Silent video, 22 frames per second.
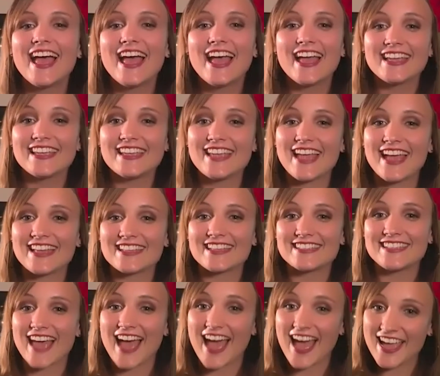Yes,
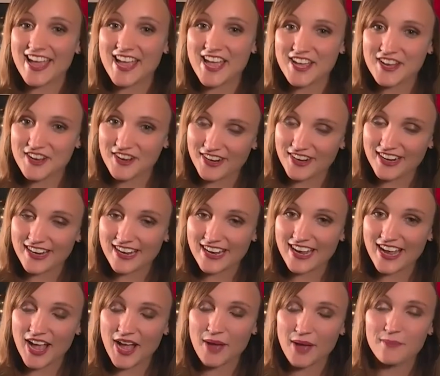I
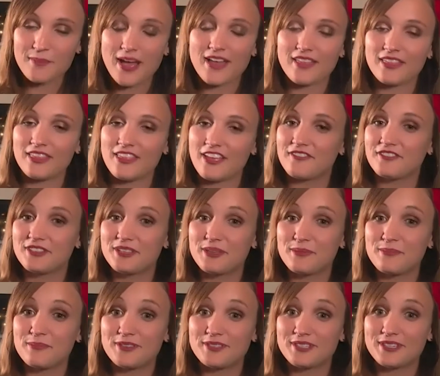agree. I loved
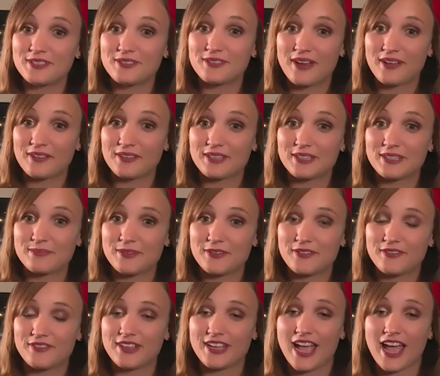the music throughout this
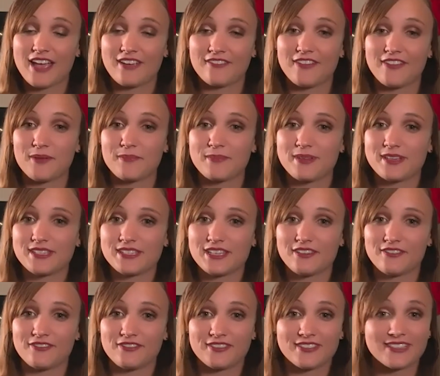movie. I found
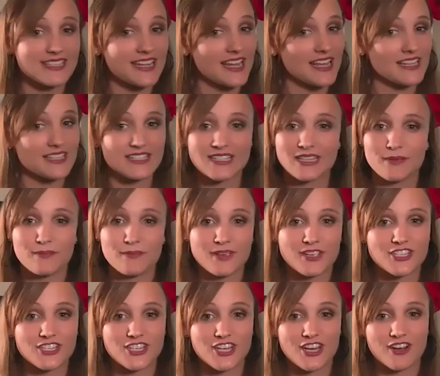myself dancing in
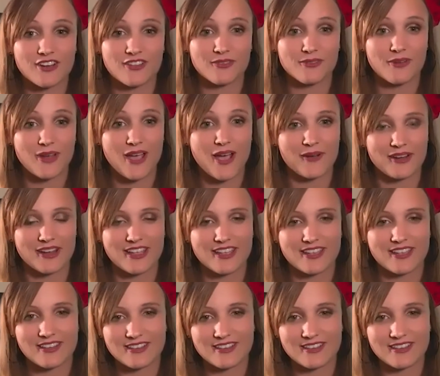my chair throughout it.